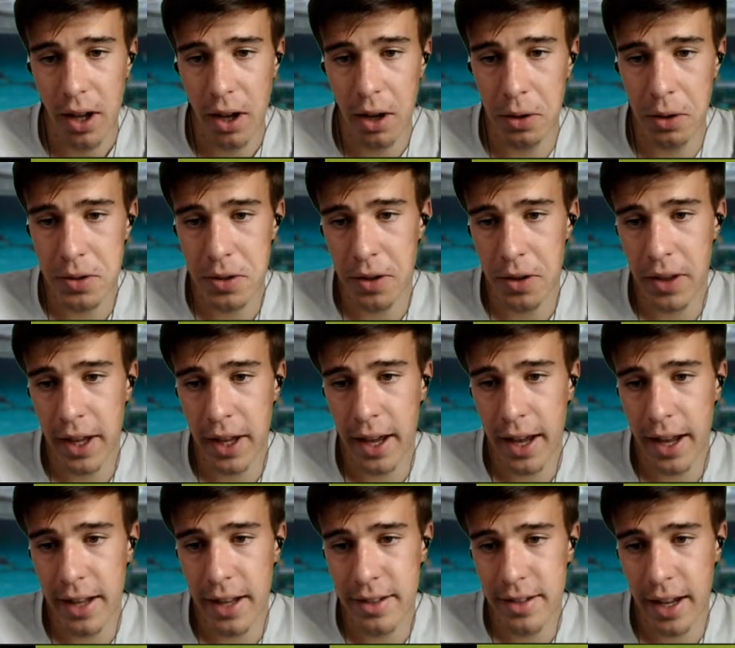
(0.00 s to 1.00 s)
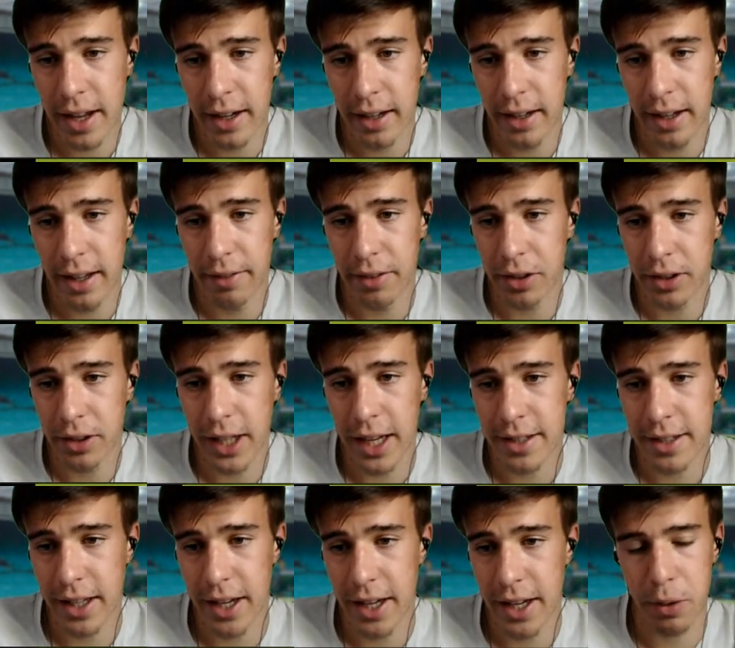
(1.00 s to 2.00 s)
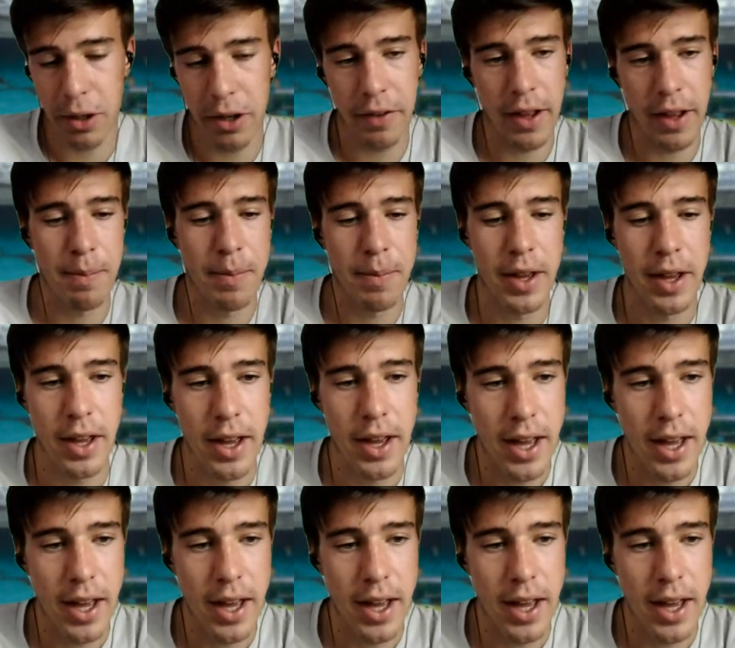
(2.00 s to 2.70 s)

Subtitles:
also their entertainment level. Gasquet is one of them.